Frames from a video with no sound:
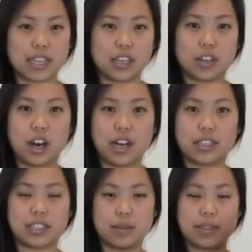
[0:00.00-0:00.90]
that can
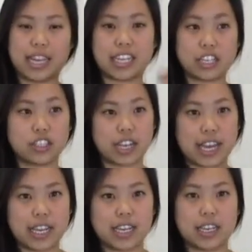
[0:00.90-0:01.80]
cause some of that tension
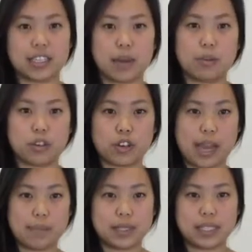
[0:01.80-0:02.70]
headache is upper
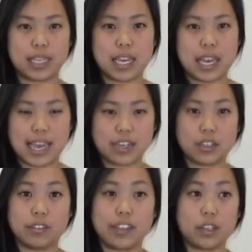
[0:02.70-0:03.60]
traps and
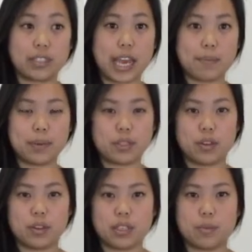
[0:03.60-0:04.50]
your levator scap.
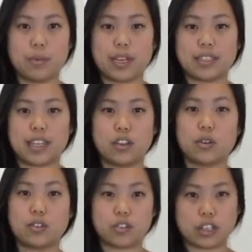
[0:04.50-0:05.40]
So some ways that you
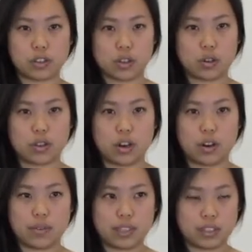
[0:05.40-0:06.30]
can stretch those
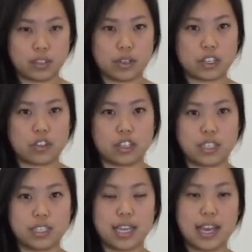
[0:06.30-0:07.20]
are with these two neck
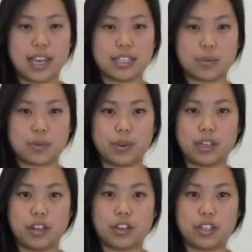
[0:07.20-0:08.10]
stretches. Number
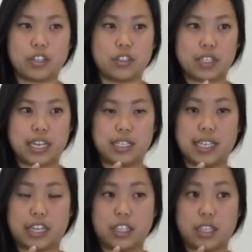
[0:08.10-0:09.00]
one, all you're going to do is get
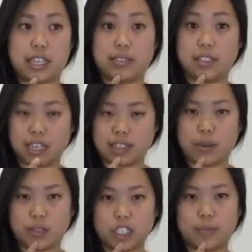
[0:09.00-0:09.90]
into that chin tuck
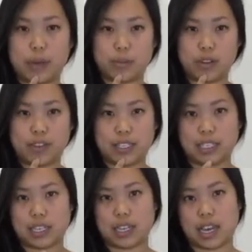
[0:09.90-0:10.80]
that we talked about
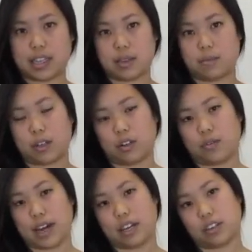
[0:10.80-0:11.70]
previously, and then bring
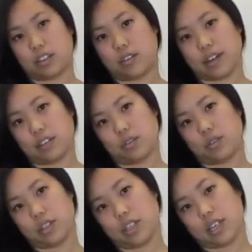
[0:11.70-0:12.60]
your right ear to your right
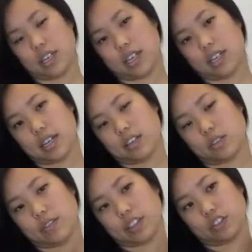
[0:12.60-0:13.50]
shoulder. You
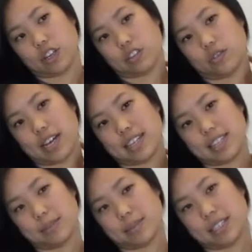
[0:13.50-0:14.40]
should feel a stretch right in
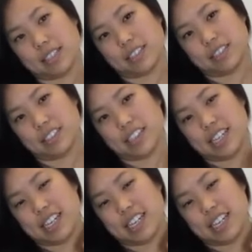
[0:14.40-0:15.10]
this muscle.